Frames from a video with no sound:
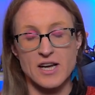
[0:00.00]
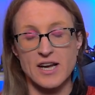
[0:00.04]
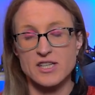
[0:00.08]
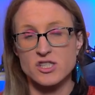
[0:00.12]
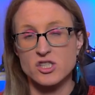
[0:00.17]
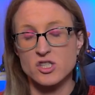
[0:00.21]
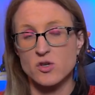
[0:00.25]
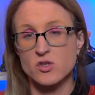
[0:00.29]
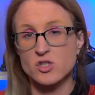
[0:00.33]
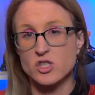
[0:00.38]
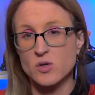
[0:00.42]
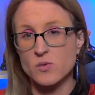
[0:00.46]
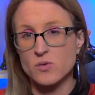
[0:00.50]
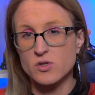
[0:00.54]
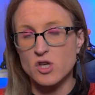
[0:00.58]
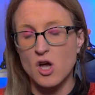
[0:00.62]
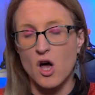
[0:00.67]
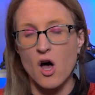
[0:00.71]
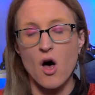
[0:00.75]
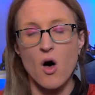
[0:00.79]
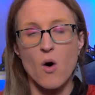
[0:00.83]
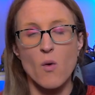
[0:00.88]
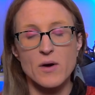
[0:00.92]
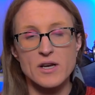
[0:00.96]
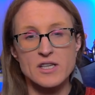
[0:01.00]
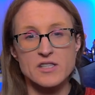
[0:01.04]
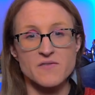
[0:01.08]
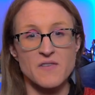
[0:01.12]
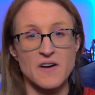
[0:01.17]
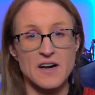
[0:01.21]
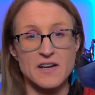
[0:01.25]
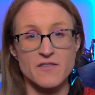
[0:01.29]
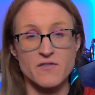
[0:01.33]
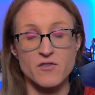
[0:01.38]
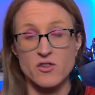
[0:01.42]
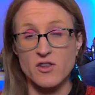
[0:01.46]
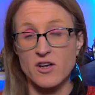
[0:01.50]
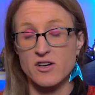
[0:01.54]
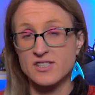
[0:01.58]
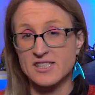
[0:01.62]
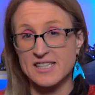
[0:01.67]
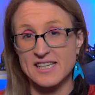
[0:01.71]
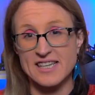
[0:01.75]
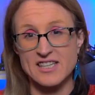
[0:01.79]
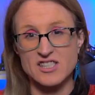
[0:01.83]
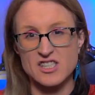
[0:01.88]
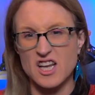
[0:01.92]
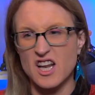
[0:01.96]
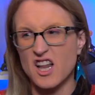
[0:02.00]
And so she was always fighting for those ideas.